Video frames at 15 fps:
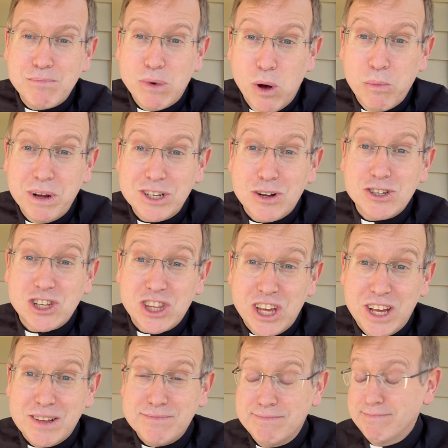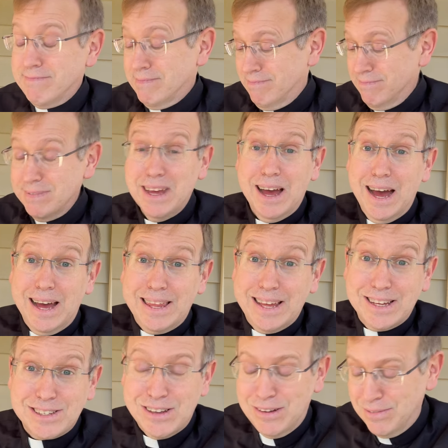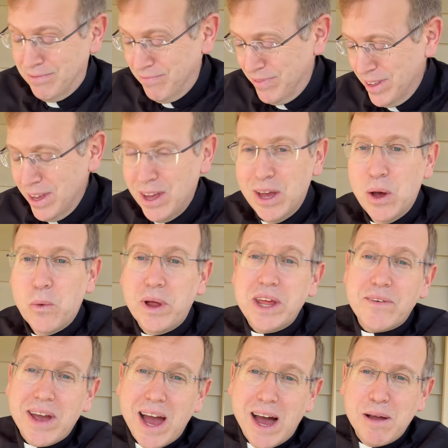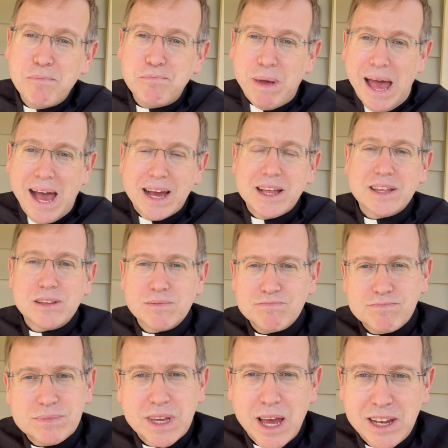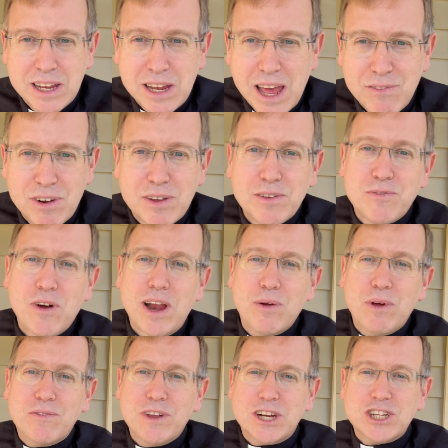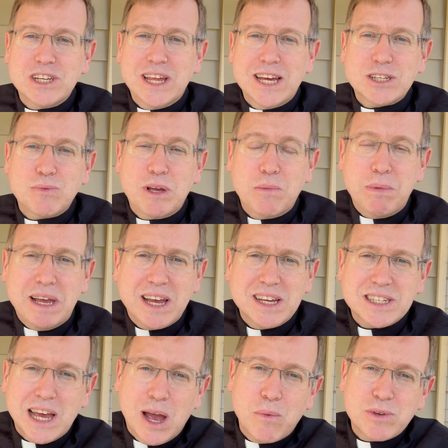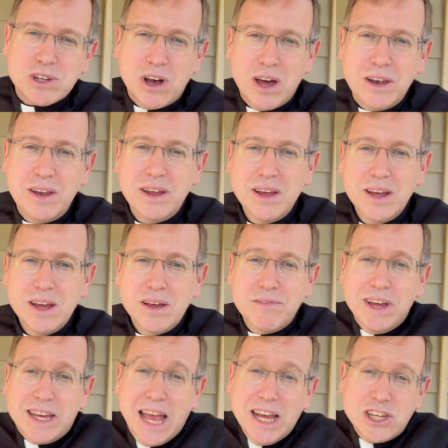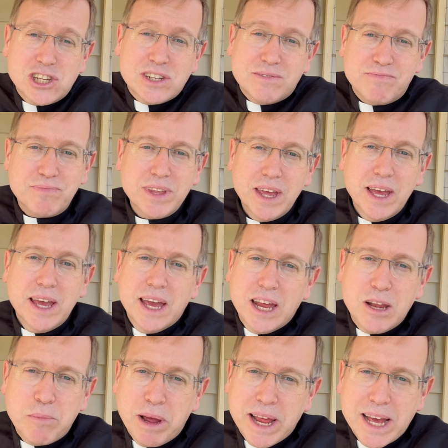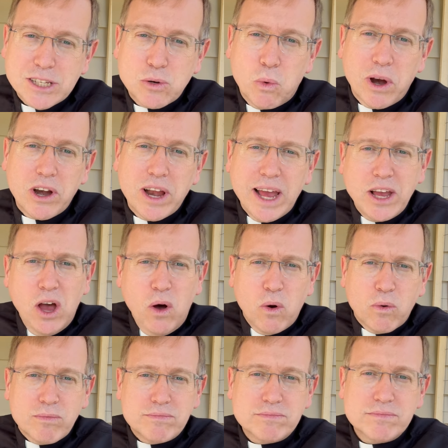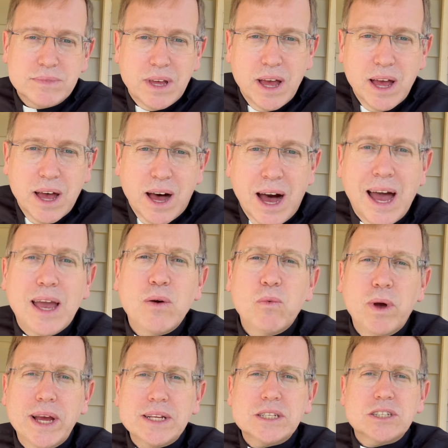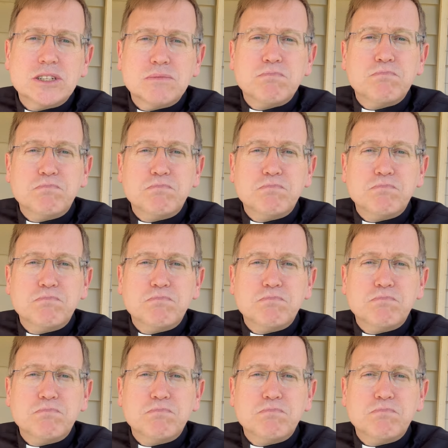moment, don't you think? I think so. Well, anyway, I'm back. I didn't have a Friday reflection last week because I was on vacation. And you might ask, where did I go? I went